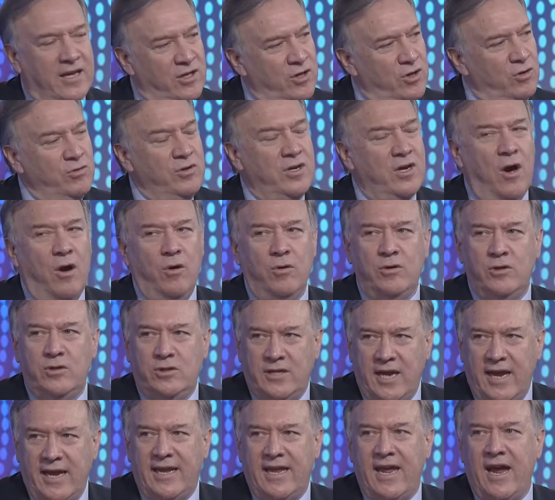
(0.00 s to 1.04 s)
You'd go
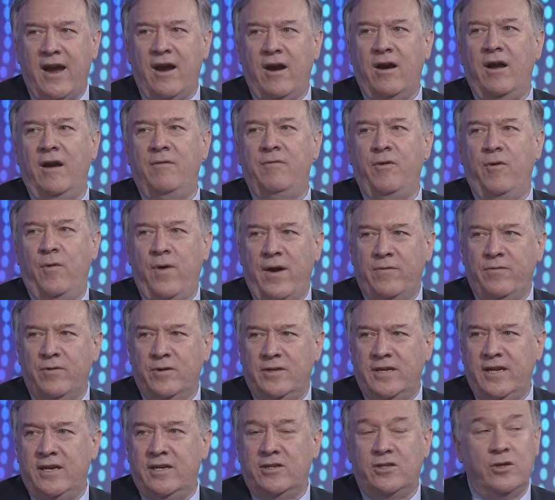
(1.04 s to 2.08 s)
take care of whoever
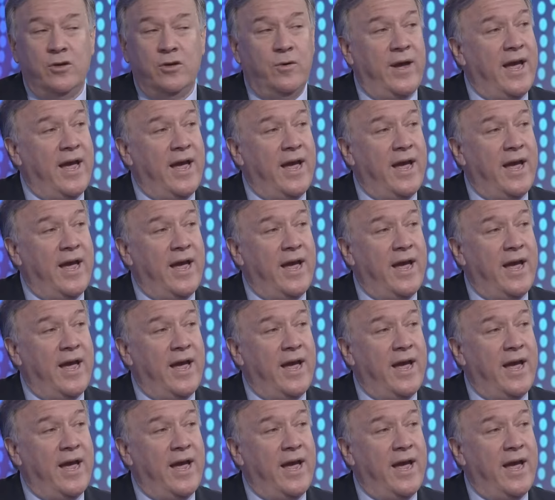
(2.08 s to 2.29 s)
did it too.